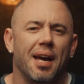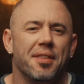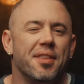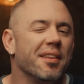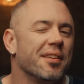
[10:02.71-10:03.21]
I
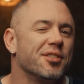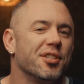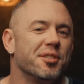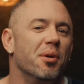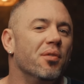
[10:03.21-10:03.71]
think they're
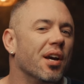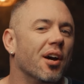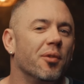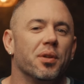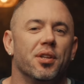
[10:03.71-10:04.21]
just moving
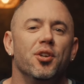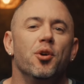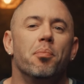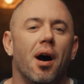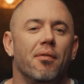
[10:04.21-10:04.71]
on with the
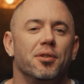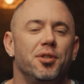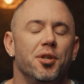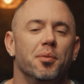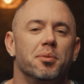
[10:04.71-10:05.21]
new
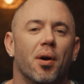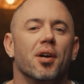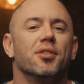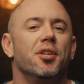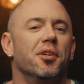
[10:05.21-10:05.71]
Pavotubes
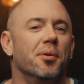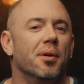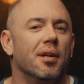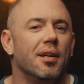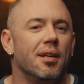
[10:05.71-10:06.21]
Part 2
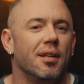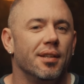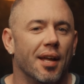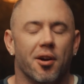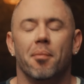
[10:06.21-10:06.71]

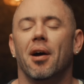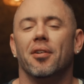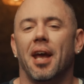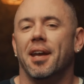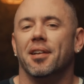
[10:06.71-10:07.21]
that are
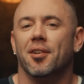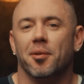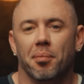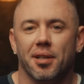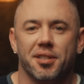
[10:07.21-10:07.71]
about
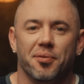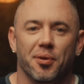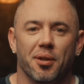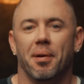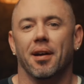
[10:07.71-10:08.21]
$800
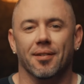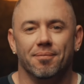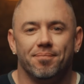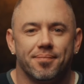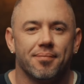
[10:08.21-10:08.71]
for the pair.
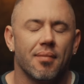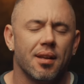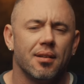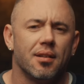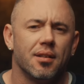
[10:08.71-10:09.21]

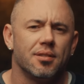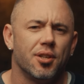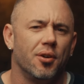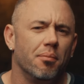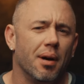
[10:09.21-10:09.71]

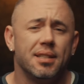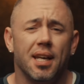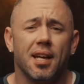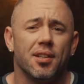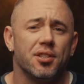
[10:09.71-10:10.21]
So my
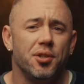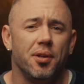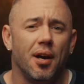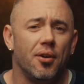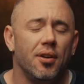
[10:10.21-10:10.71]
take on the
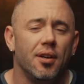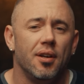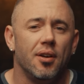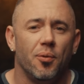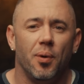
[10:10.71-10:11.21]
Shootout,
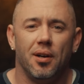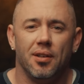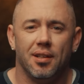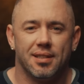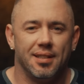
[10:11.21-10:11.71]

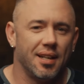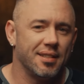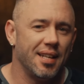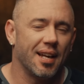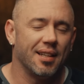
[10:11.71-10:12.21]
well, it's not
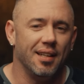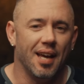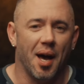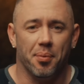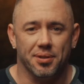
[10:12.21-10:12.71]
exactly
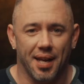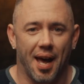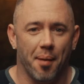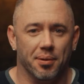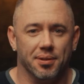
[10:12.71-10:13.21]
apples to
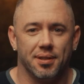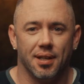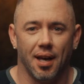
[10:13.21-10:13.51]
apples.